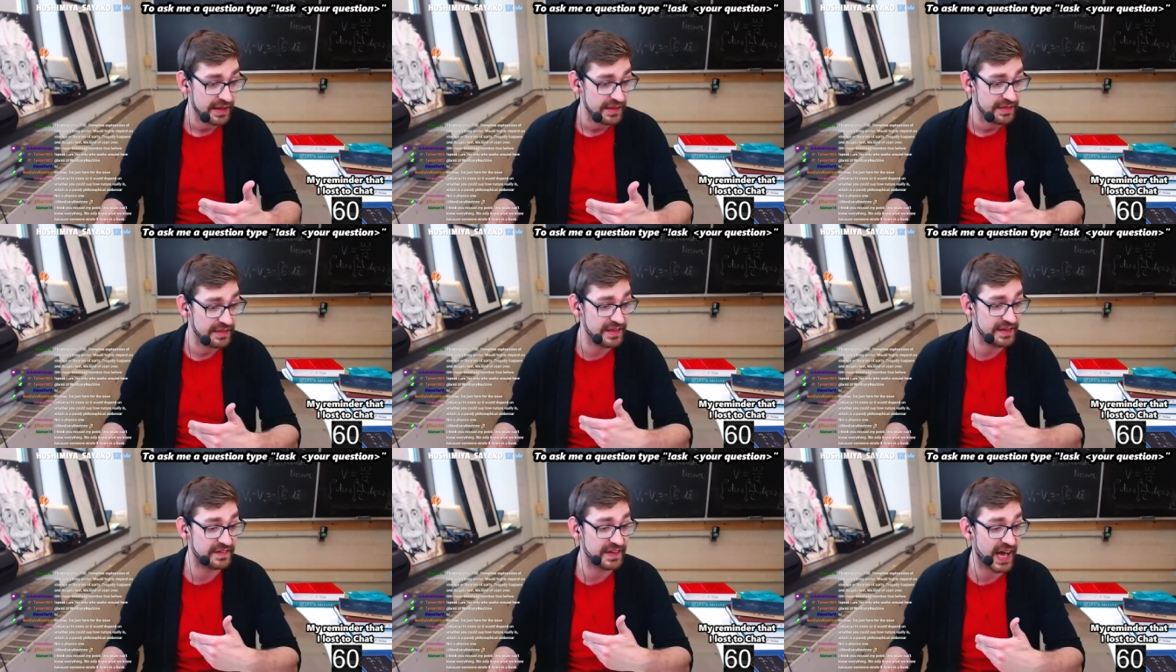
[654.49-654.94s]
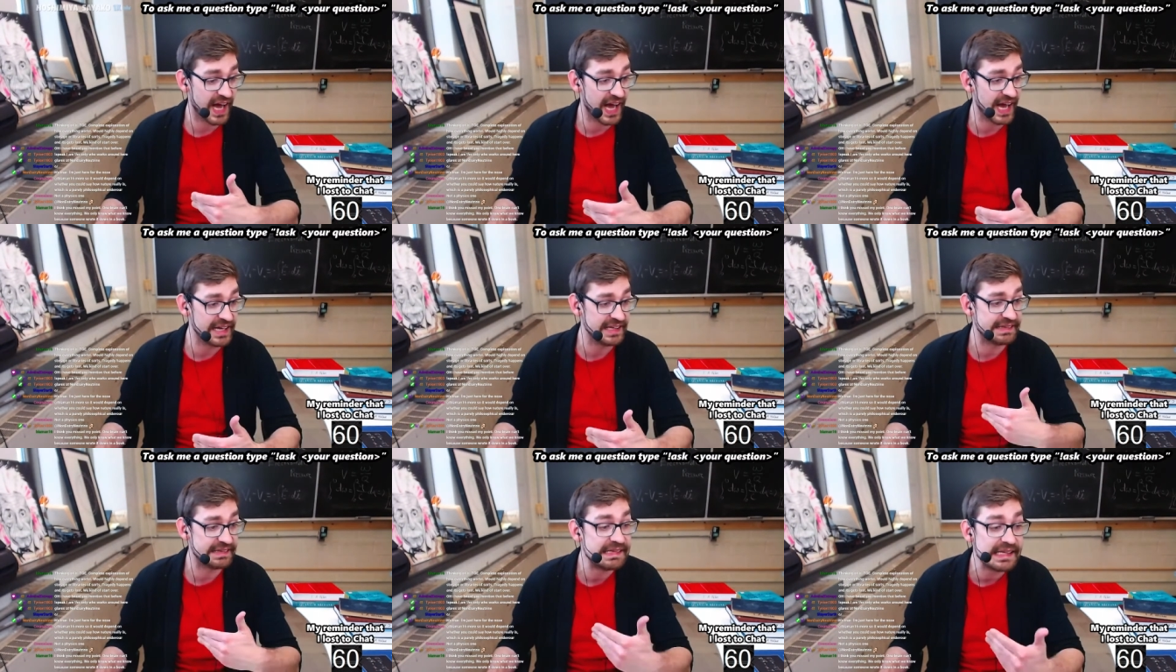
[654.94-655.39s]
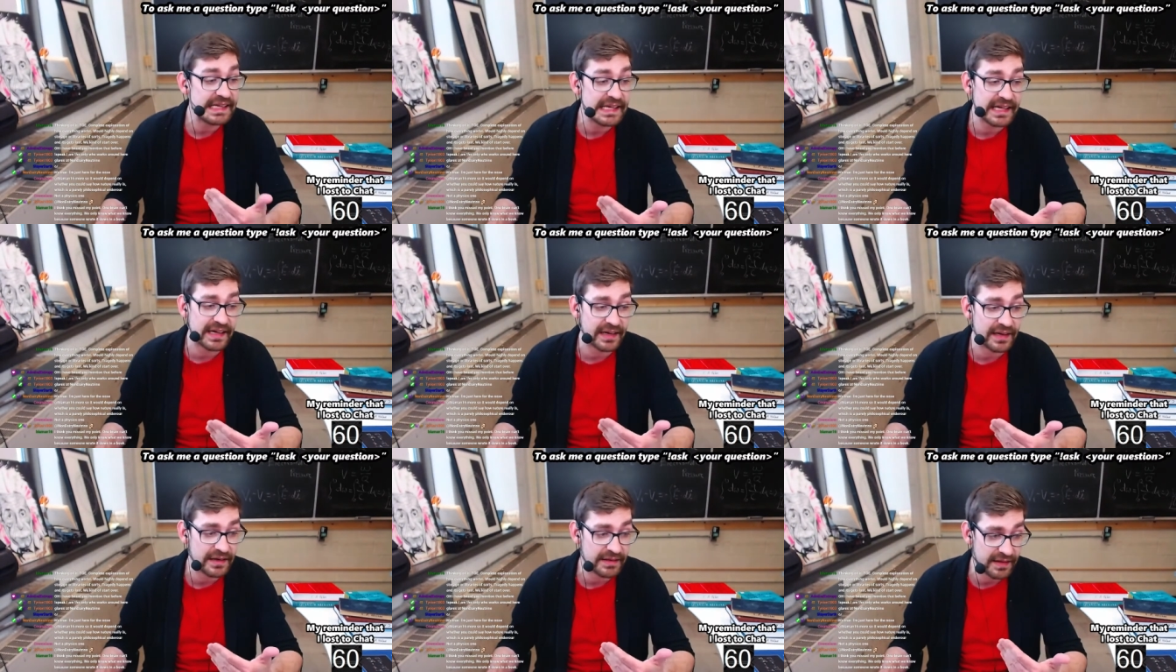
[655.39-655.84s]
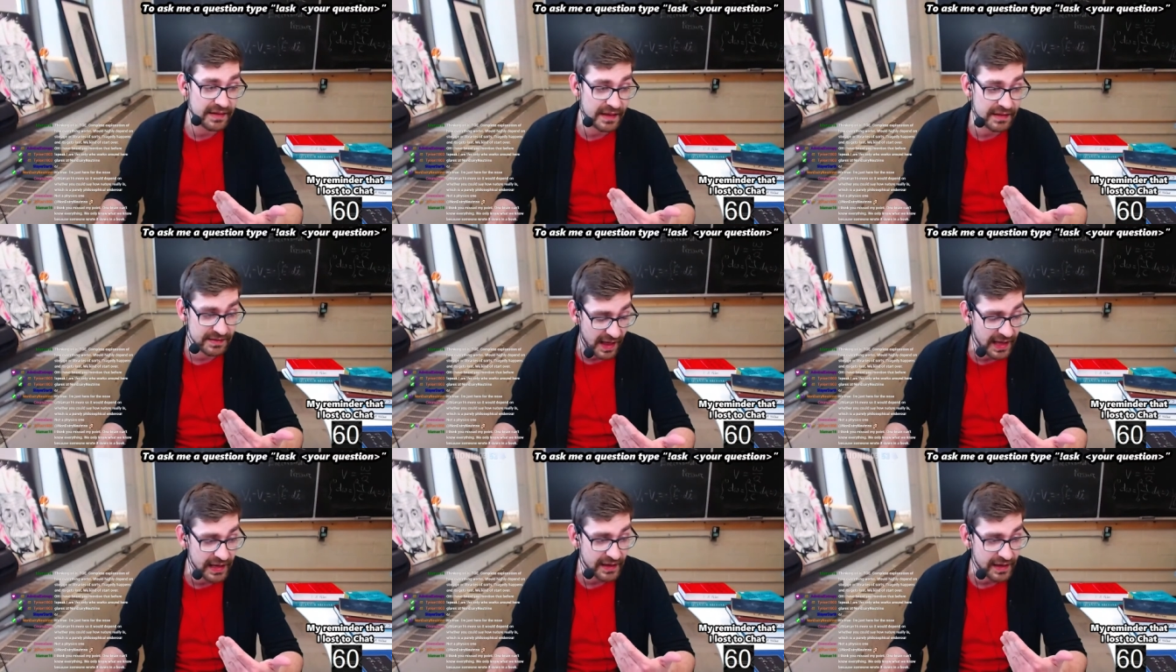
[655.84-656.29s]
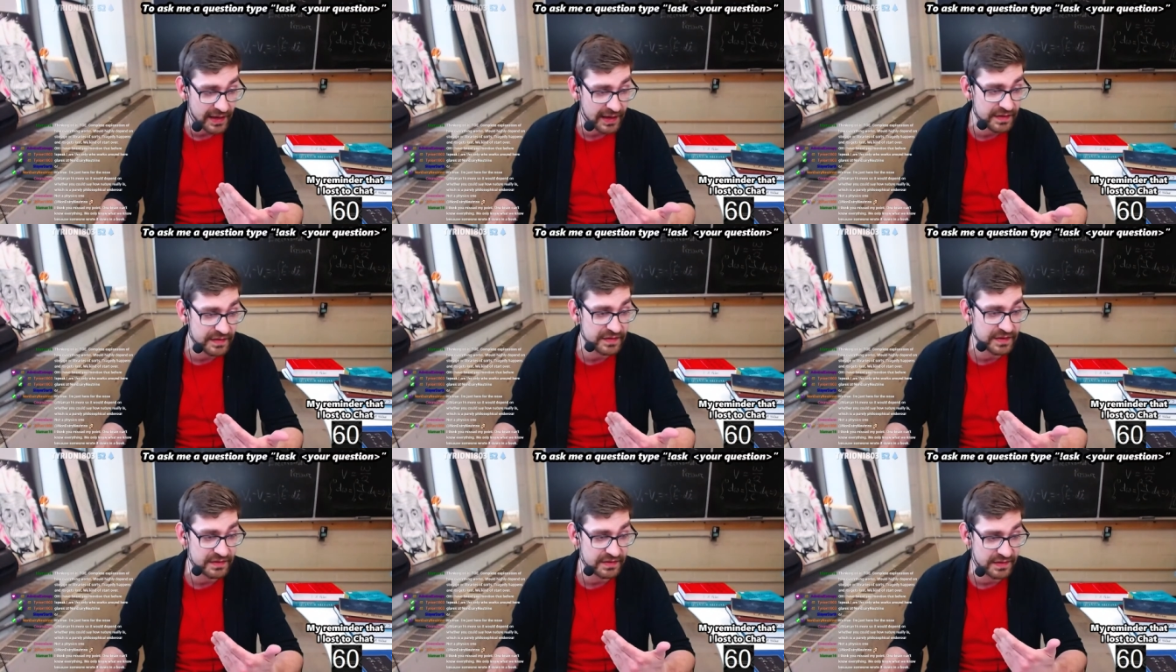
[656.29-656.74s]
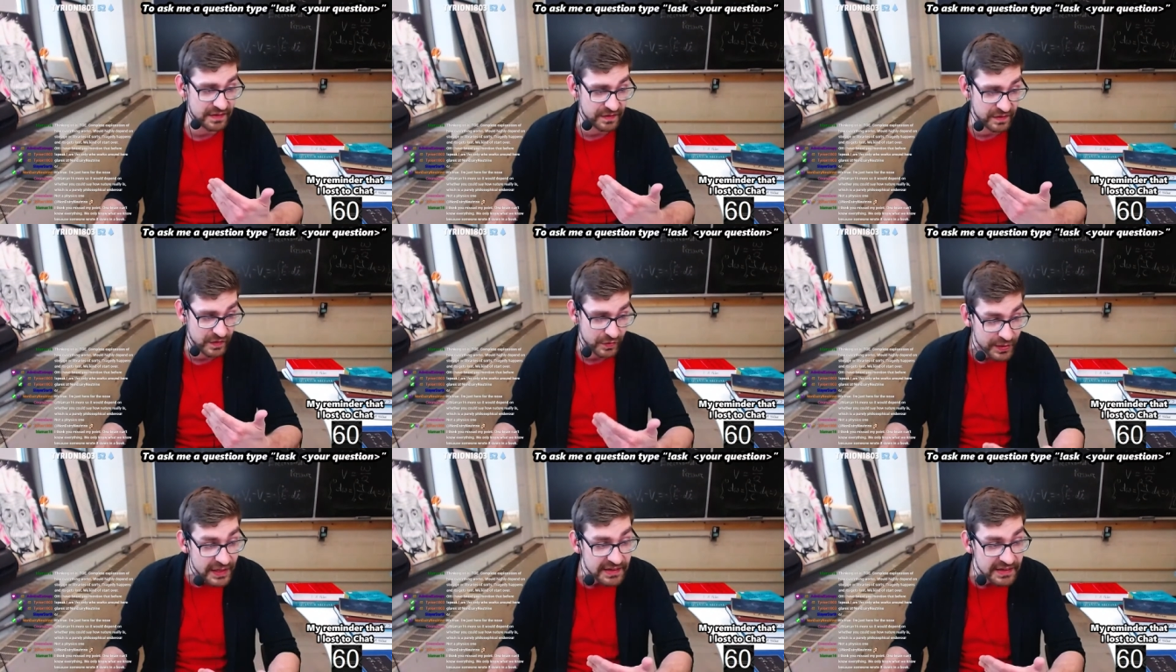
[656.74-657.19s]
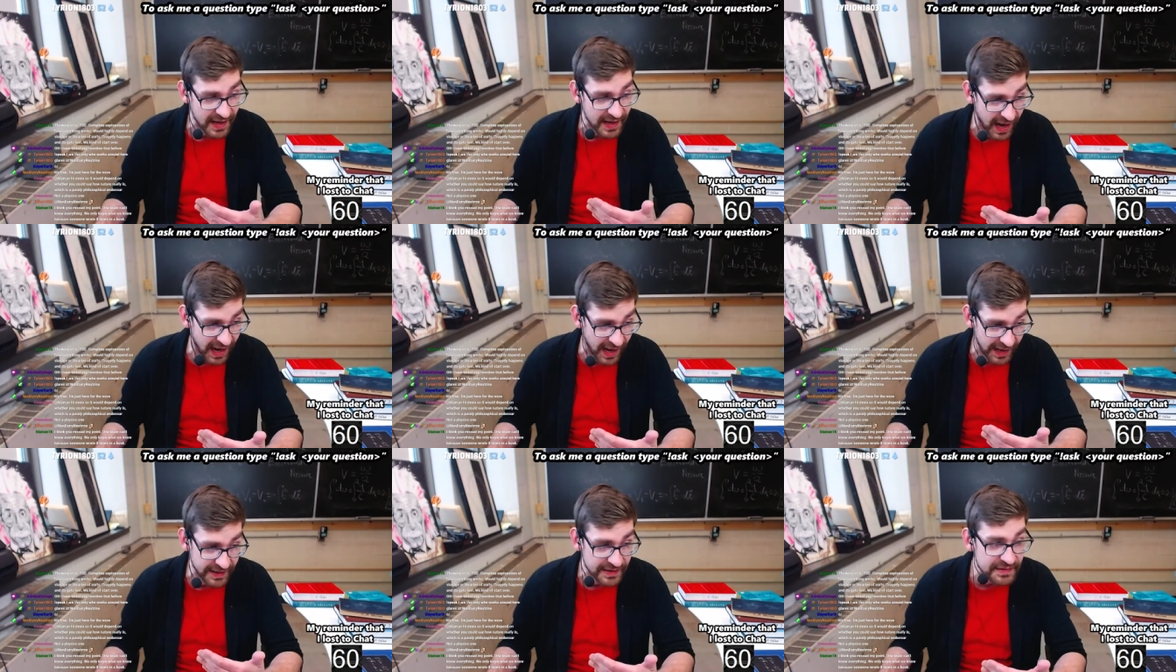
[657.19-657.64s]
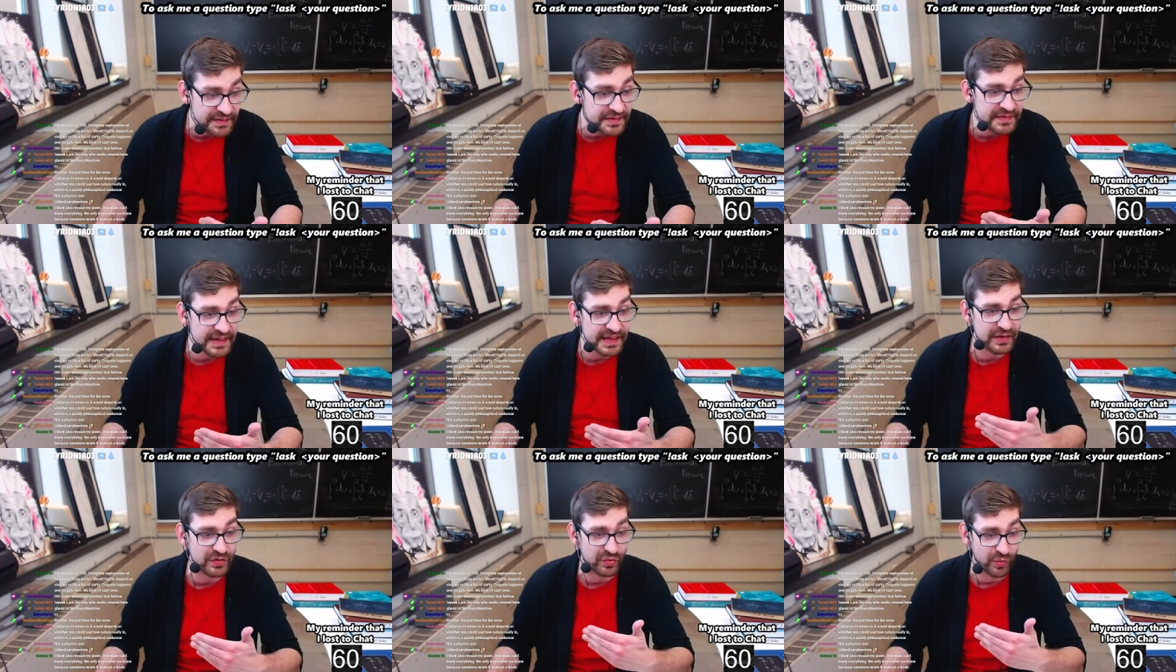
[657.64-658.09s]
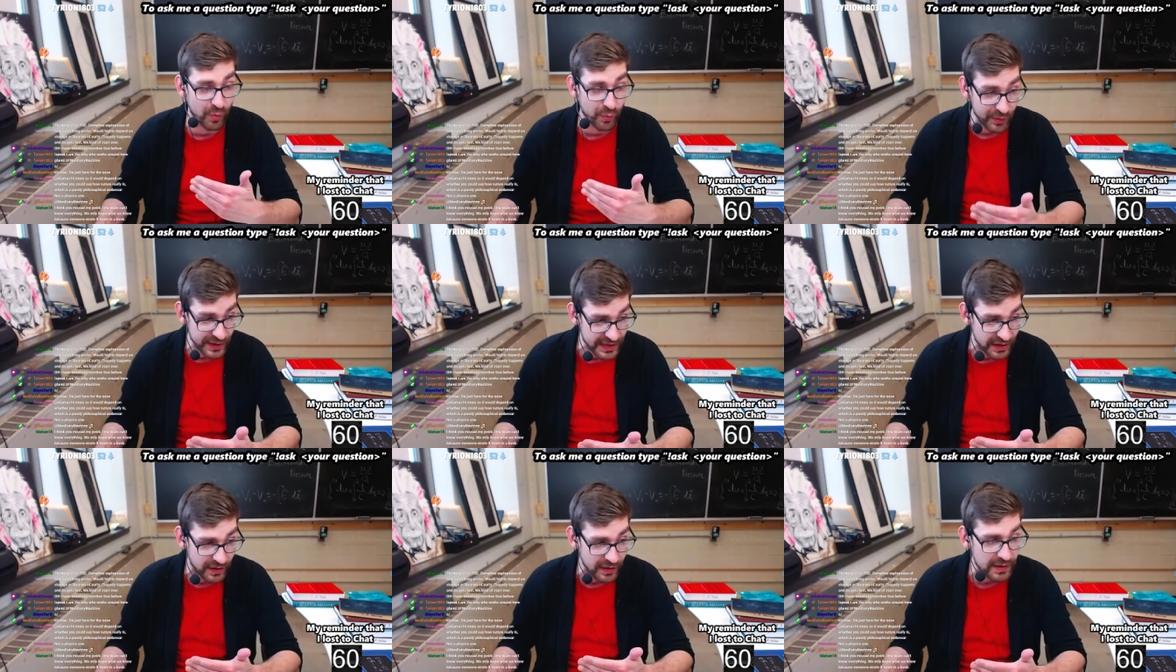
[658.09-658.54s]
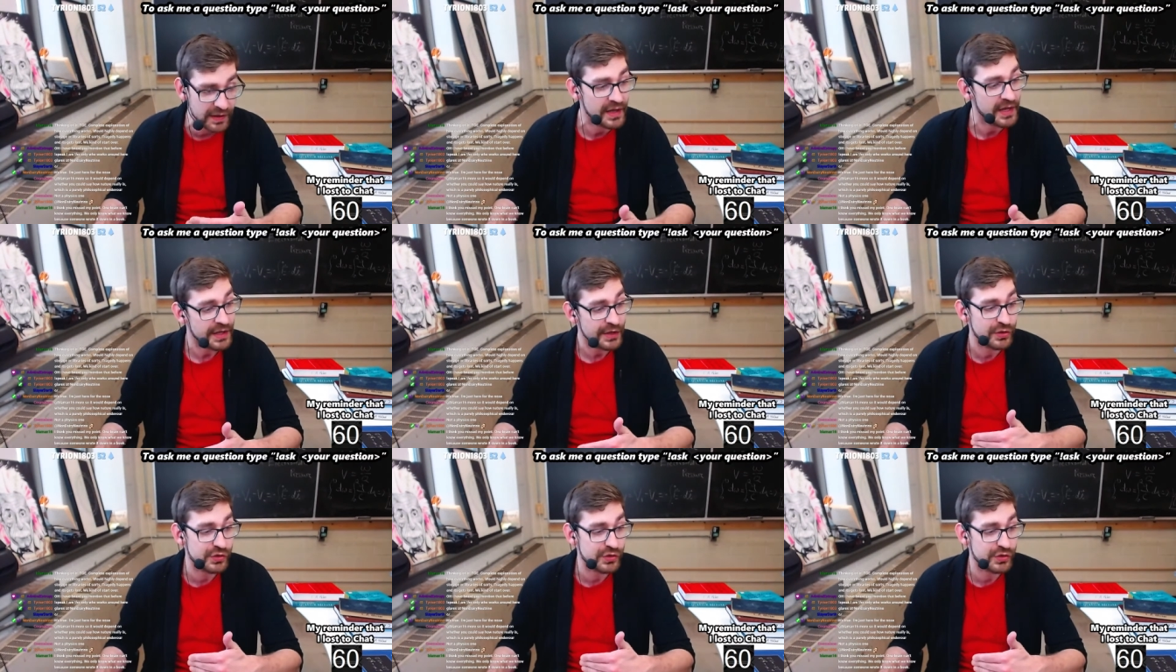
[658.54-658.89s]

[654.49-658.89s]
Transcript: This idea that light is discretized is real.